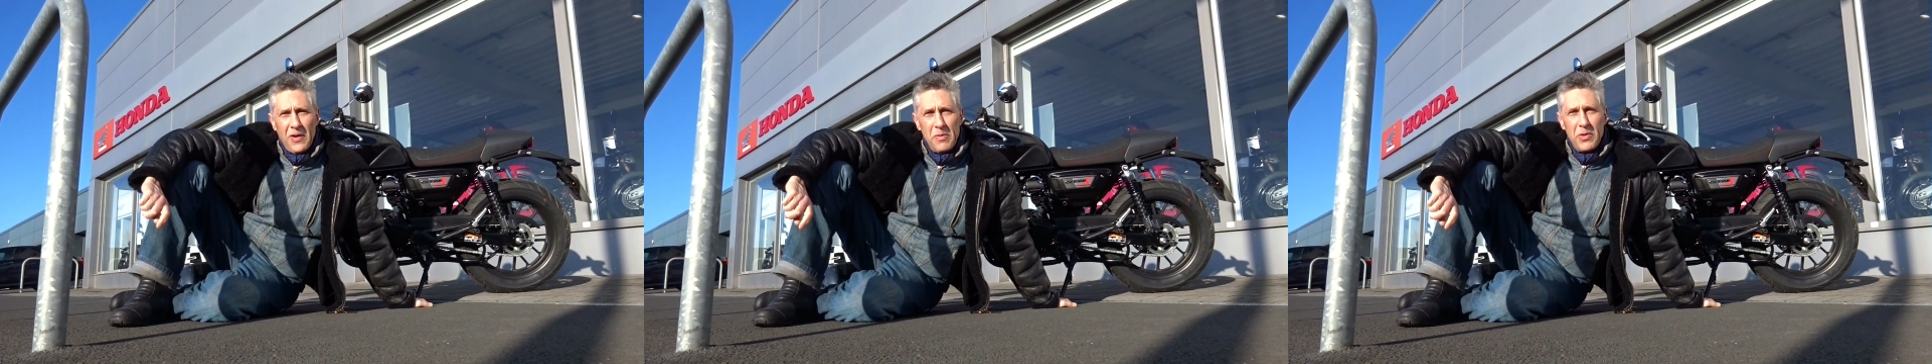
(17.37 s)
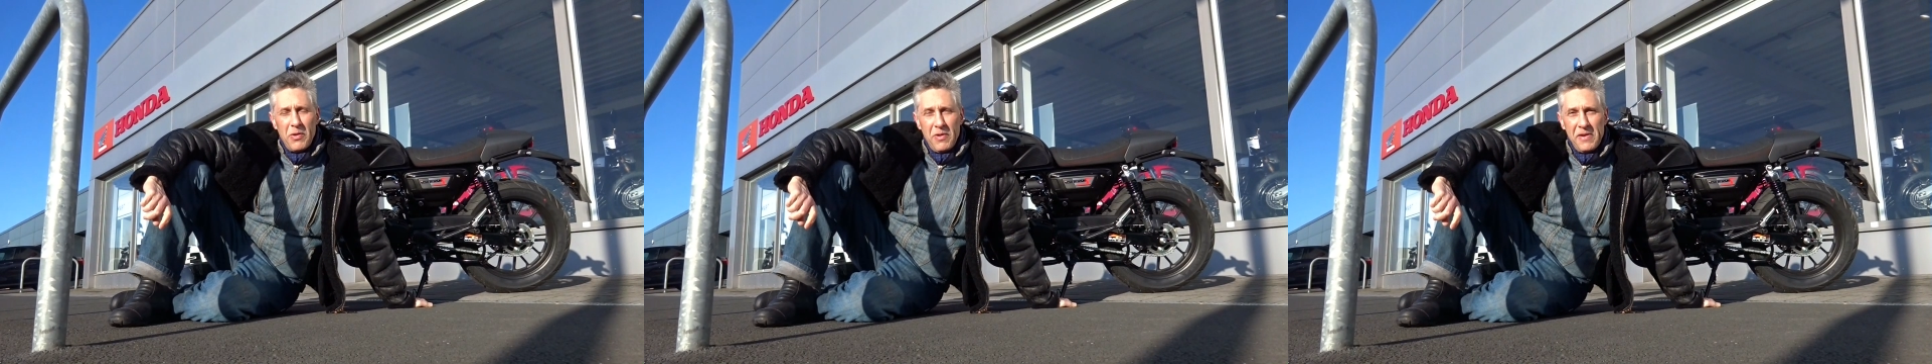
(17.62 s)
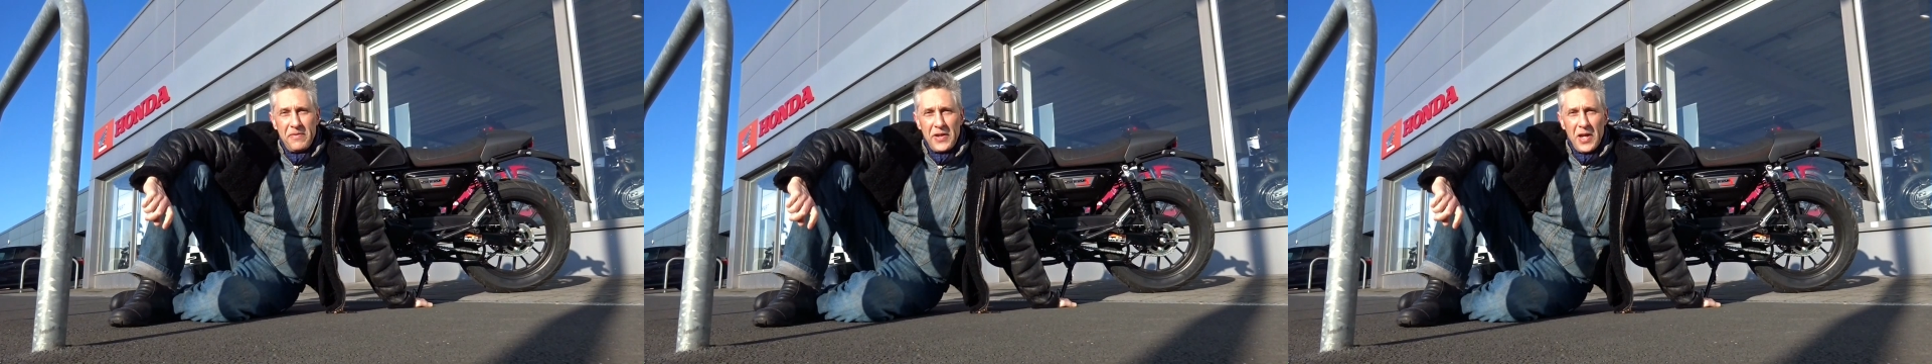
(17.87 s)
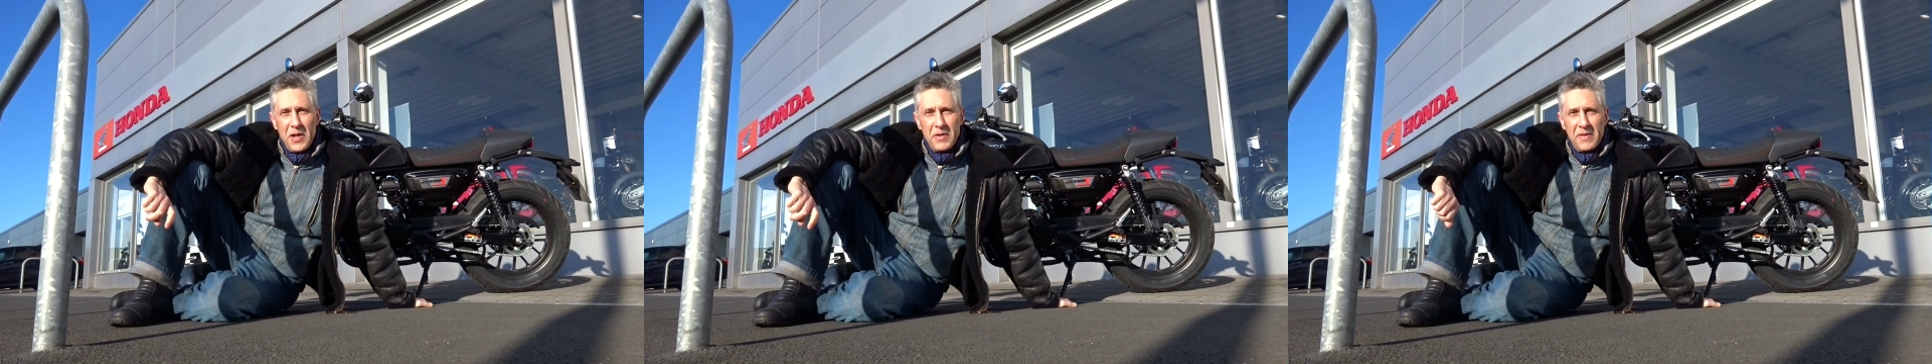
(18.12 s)
from the
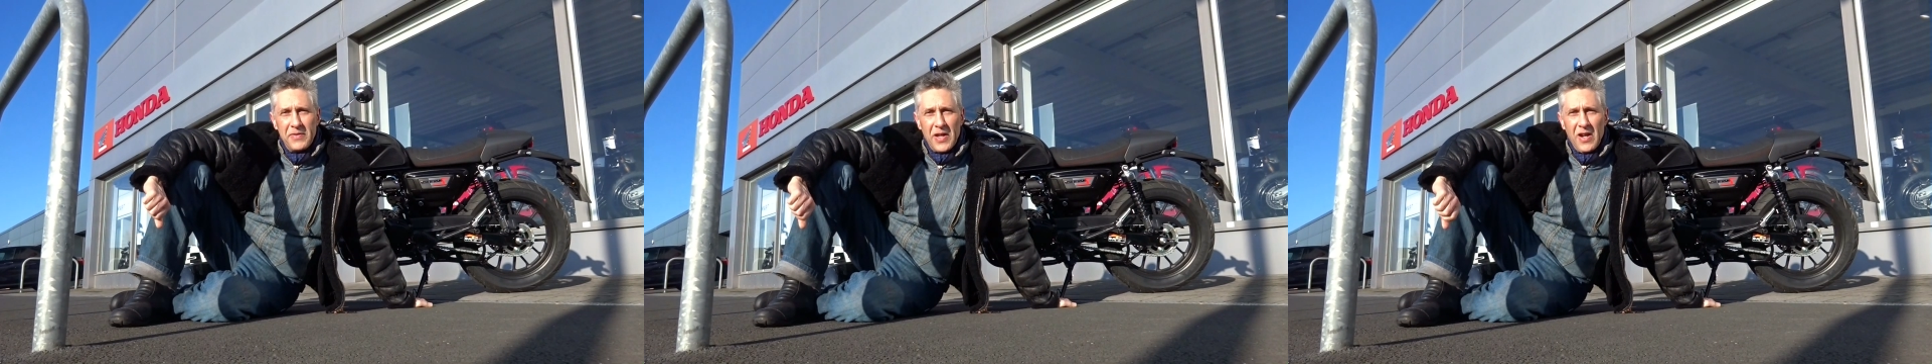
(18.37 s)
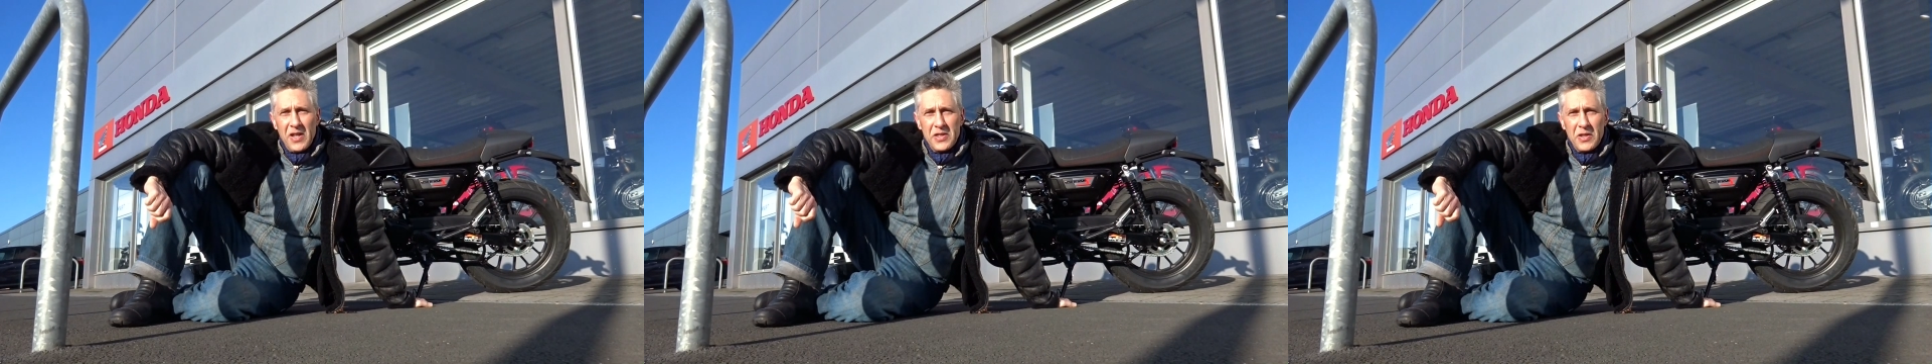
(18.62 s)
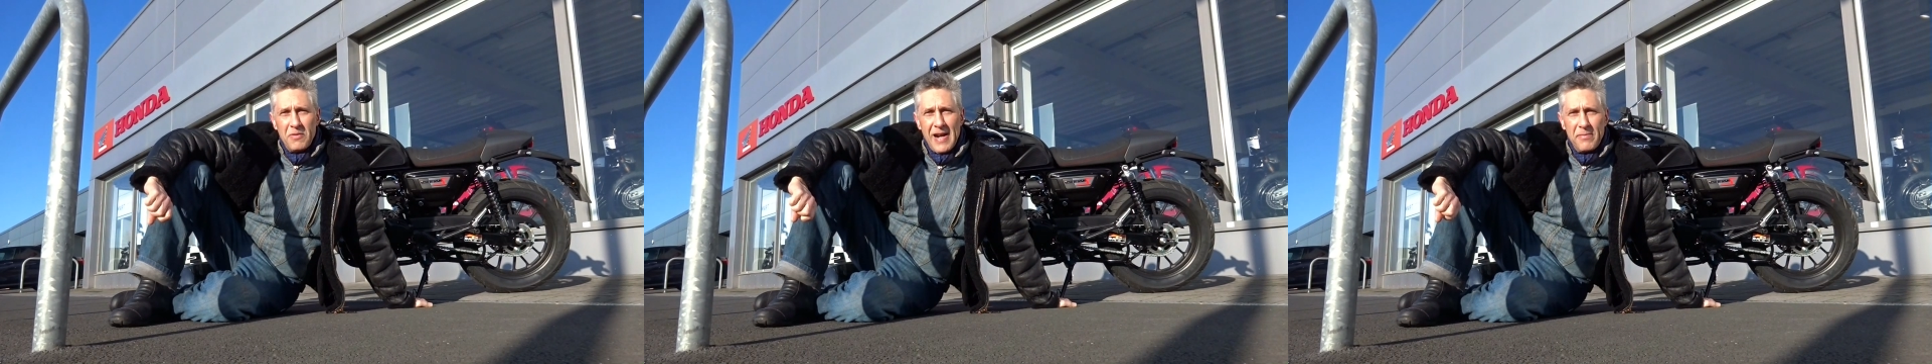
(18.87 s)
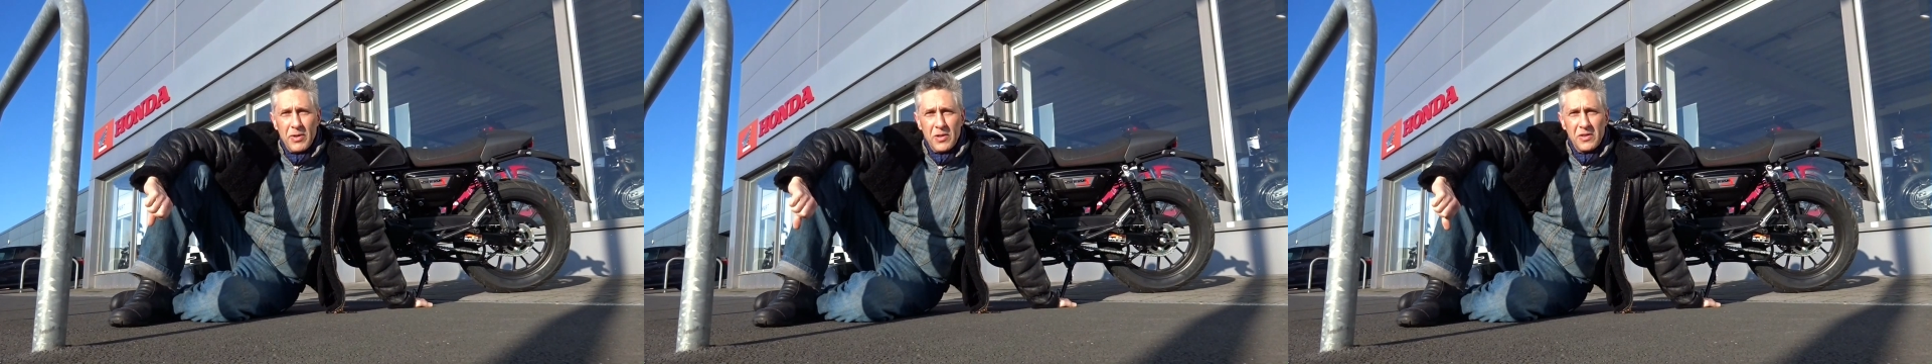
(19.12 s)
review of the Honda
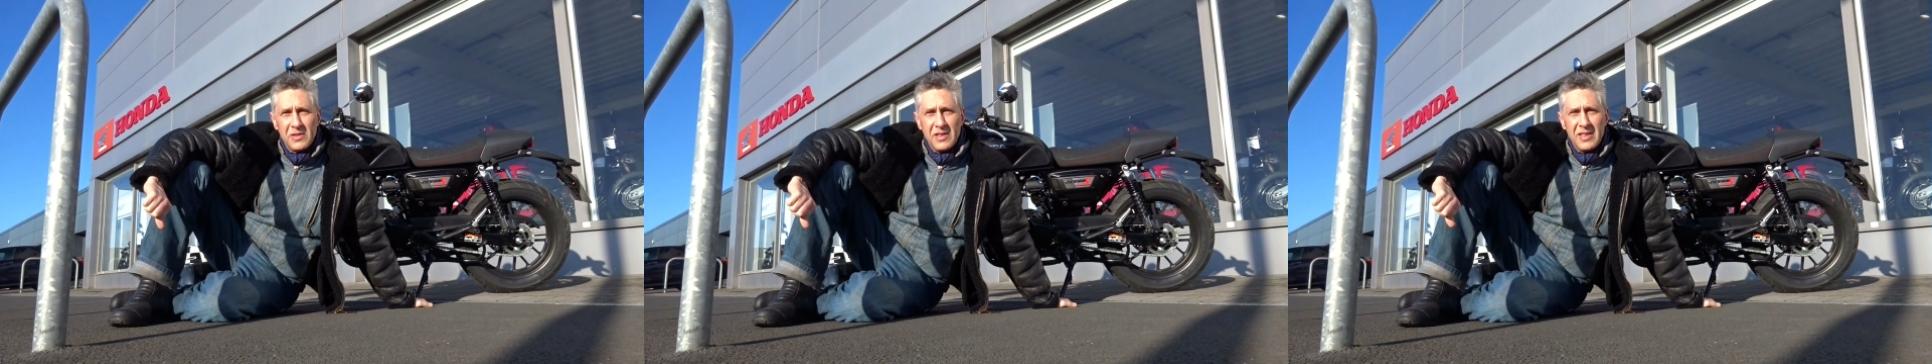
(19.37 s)
Rebel